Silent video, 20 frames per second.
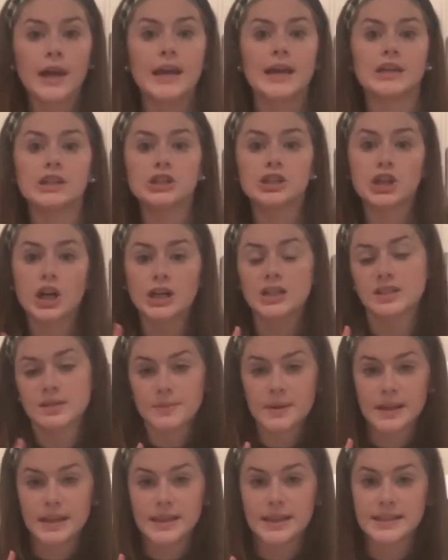and trust
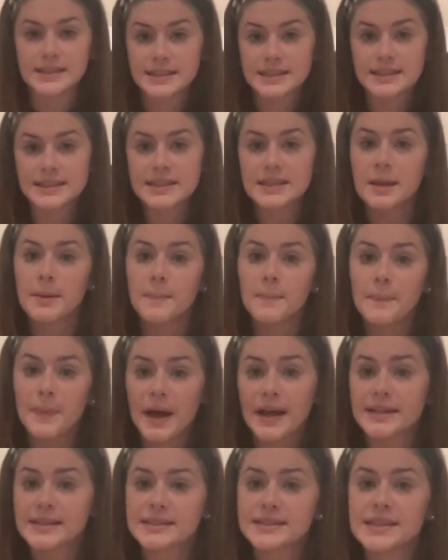me, this is the
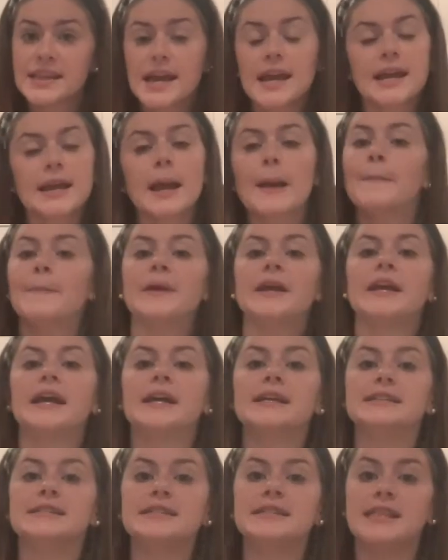best thing
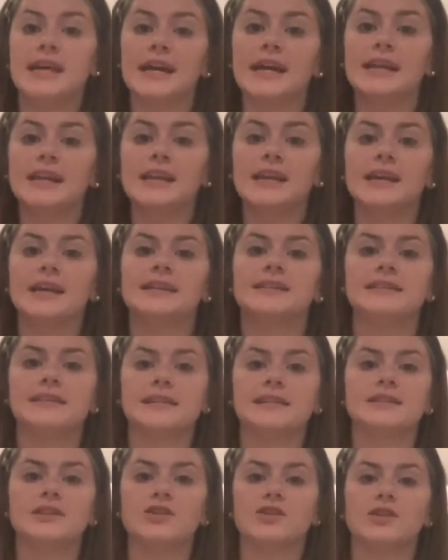because then it's
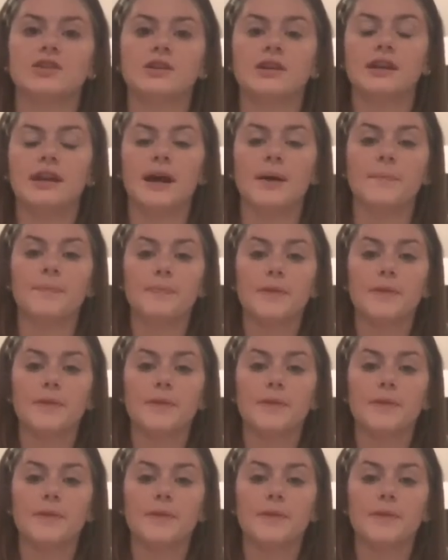easier to clean up.